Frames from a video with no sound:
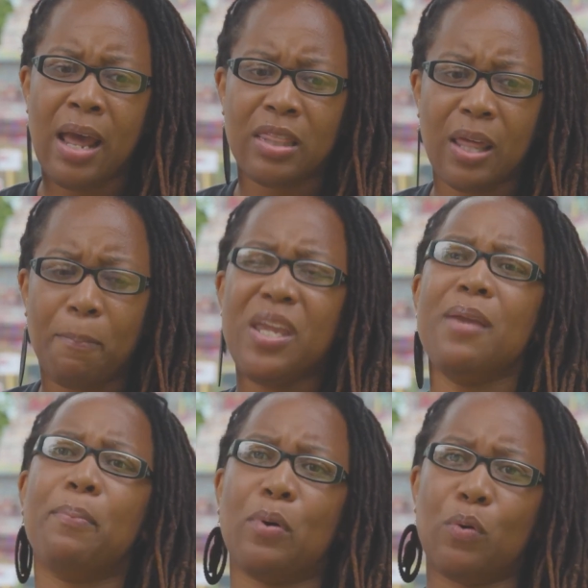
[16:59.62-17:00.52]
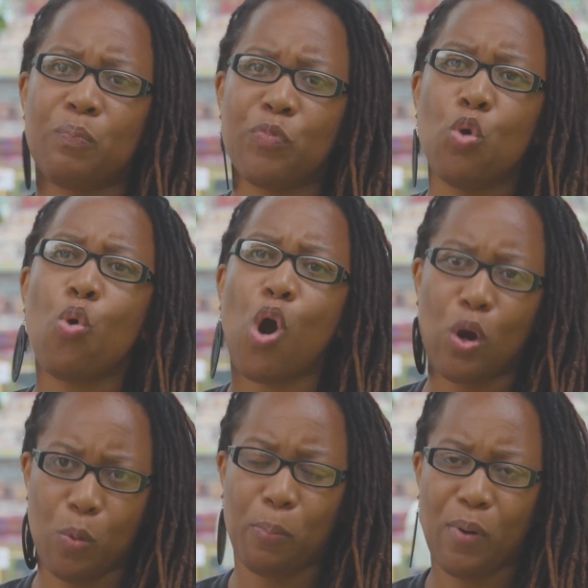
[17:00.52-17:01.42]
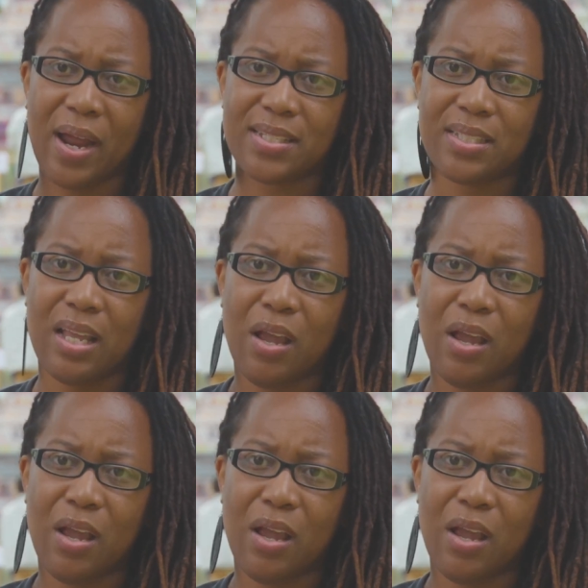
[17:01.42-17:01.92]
the people who are oppressed